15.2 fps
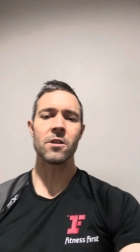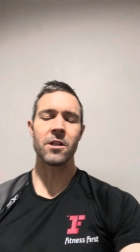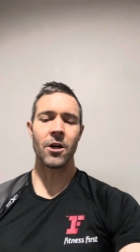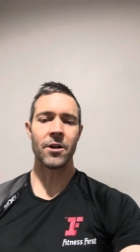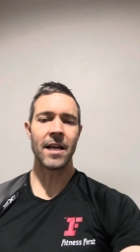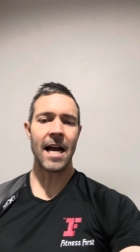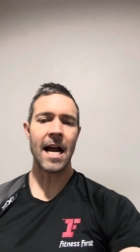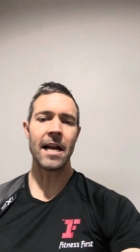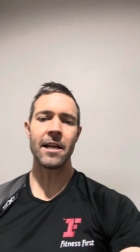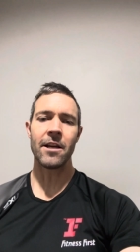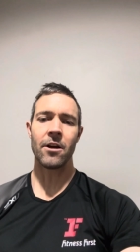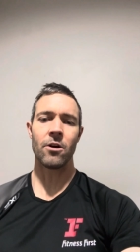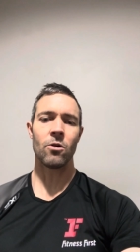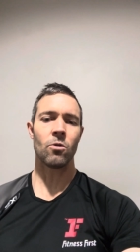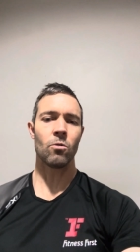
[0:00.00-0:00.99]
slow
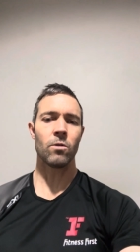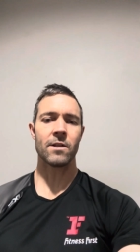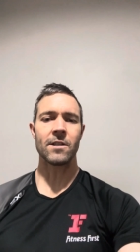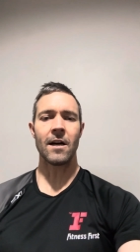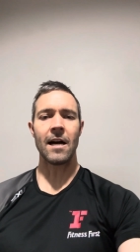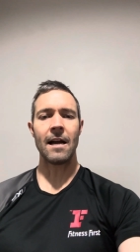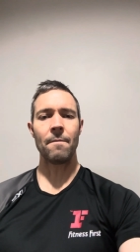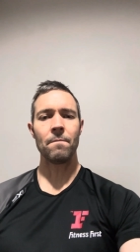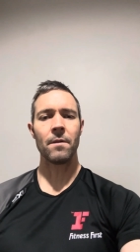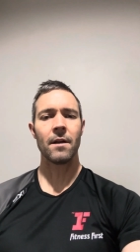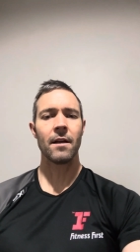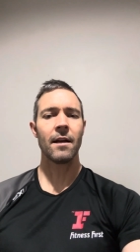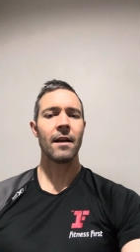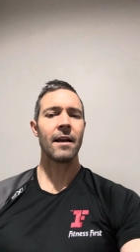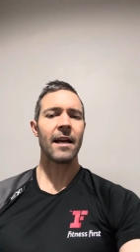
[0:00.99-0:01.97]
cardio all the time,
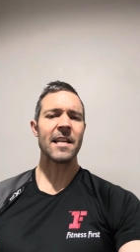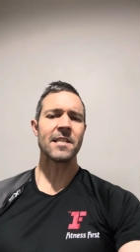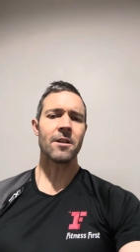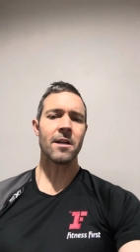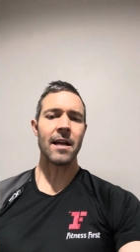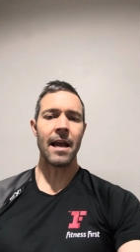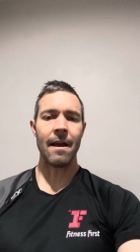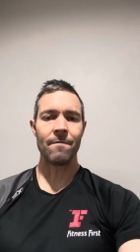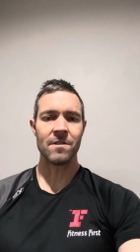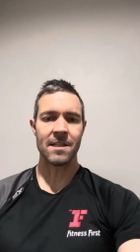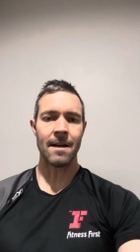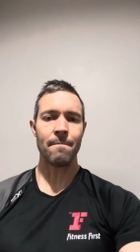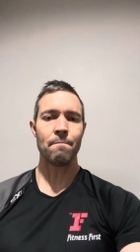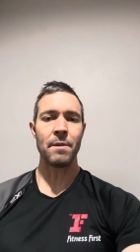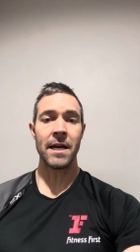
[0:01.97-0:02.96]
it's going to have
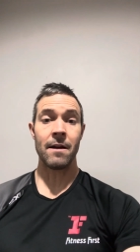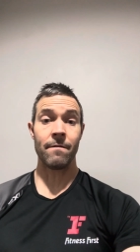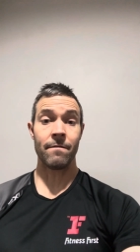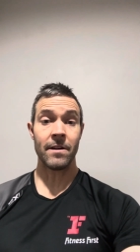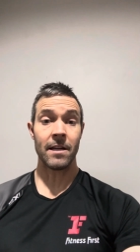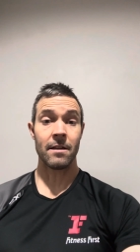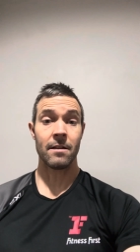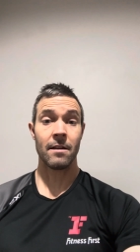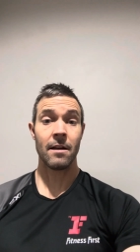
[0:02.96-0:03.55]
some benefit